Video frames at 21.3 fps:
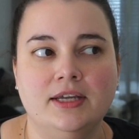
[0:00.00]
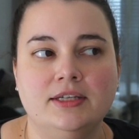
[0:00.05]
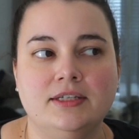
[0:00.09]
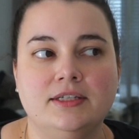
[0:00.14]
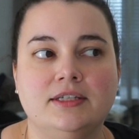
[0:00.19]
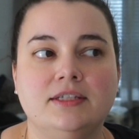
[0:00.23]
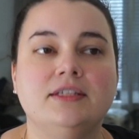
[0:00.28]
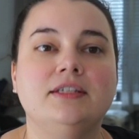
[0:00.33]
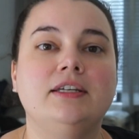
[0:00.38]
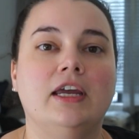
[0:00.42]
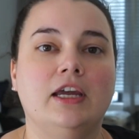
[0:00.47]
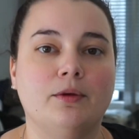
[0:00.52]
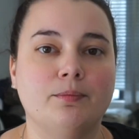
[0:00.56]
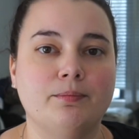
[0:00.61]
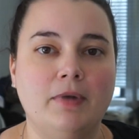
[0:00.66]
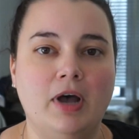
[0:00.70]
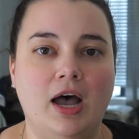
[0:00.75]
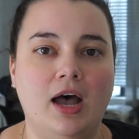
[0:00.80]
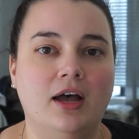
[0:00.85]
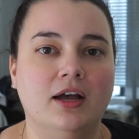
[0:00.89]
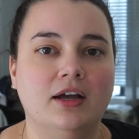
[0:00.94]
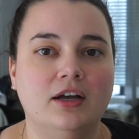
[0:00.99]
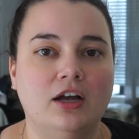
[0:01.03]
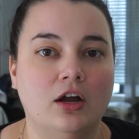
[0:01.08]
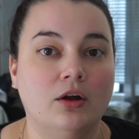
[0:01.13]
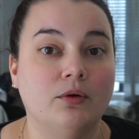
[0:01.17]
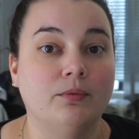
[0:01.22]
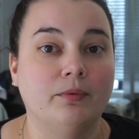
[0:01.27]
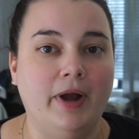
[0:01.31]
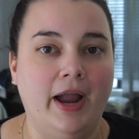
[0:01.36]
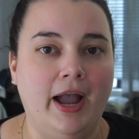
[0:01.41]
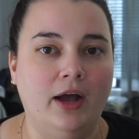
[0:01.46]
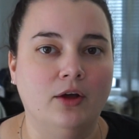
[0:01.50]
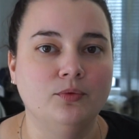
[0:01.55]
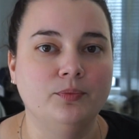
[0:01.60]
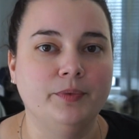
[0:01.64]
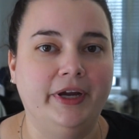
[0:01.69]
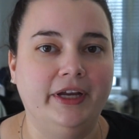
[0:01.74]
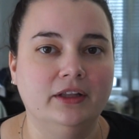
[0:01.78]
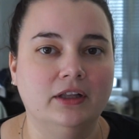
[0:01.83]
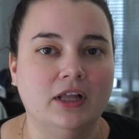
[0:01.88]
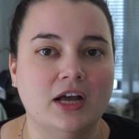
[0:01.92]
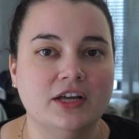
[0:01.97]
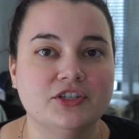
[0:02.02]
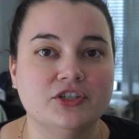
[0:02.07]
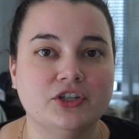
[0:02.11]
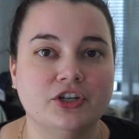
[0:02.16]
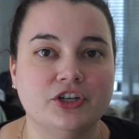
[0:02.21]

stigma around weight loss